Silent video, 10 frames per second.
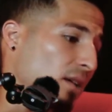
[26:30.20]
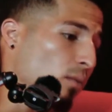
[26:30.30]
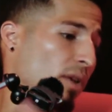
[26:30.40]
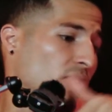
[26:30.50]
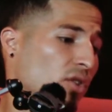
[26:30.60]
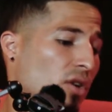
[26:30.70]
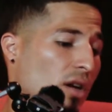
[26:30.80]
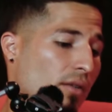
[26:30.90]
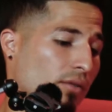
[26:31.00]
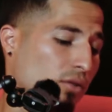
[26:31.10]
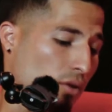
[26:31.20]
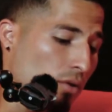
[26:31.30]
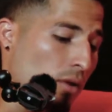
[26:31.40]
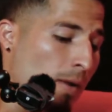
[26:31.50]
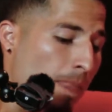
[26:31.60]
we took up, so
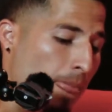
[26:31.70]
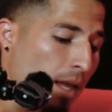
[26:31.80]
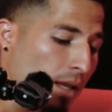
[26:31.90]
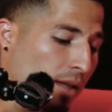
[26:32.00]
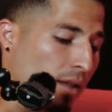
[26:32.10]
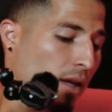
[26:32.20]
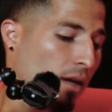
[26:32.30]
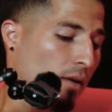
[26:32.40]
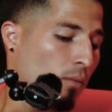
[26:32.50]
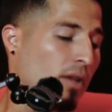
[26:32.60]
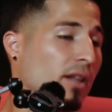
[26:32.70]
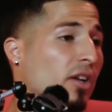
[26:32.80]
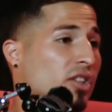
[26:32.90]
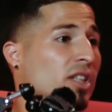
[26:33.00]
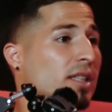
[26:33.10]
when their
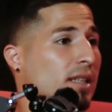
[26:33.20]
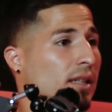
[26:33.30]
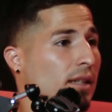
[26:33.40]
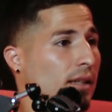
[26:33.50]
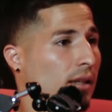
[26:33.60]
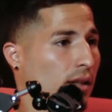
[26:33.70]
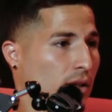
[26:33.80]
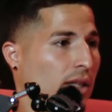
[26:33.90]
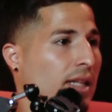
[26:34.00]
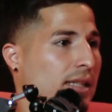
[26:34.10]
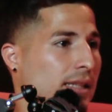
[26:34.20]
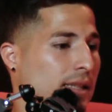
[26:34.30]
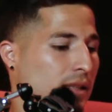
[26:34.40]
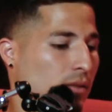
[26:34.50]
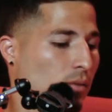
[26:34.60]
season, the NISA
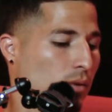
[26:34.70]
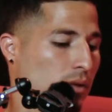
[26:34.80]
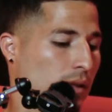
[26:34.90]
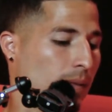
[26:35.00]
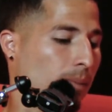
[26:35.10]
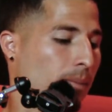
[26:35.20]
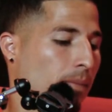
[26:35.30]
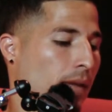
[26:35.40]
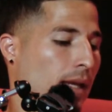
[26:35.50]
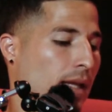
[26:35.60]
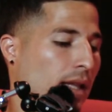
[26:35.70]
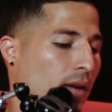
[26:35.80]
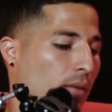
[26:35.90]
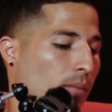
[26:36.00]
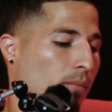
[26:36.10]
season was like
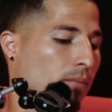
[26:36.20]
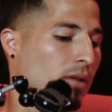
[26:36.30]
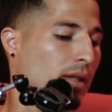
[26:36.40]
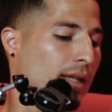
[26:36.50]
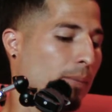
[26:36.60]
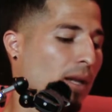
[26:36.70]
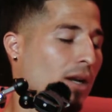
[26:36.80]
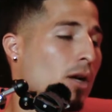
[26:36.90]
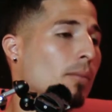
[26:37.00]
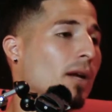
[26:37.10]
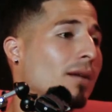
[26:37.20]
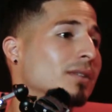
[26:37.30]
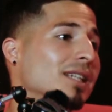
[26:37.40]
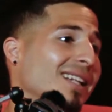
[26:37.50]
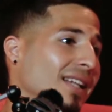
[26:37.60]
they played a couple games
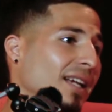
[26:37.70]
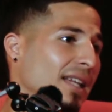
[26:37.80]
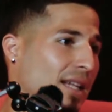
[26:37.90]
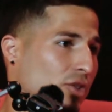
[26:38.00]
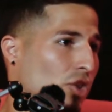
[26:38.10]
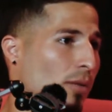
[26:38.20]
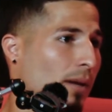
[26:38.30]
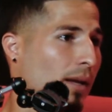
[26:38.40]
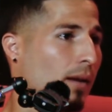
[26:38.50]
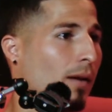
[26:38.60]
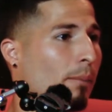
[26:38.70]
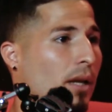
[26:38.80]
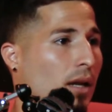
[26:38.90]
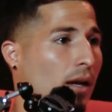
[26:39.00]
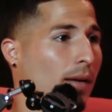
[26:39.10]
and then did that tournament up
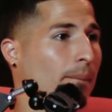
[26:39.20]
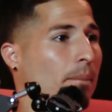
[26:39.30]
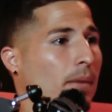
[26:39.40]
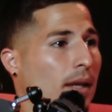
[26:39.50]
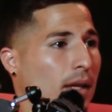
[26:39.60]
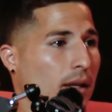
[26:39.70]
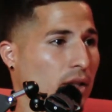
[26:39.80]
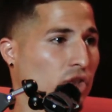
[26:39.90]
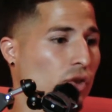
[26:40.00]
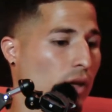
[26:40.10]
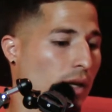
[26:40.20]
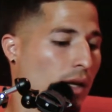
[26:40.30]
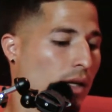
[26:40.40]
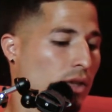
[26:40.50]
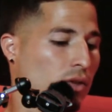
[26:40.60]
in Detroit.
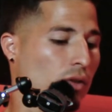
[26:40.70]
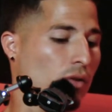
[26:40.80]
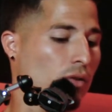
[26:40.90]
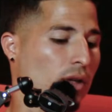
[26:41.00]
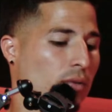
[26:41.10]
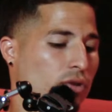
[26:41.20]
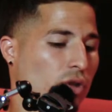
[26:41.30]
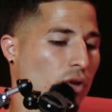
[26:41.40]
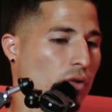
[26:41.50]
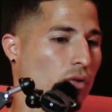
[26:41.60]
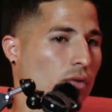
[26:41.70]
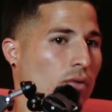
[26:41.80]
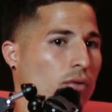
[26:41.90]
So there was no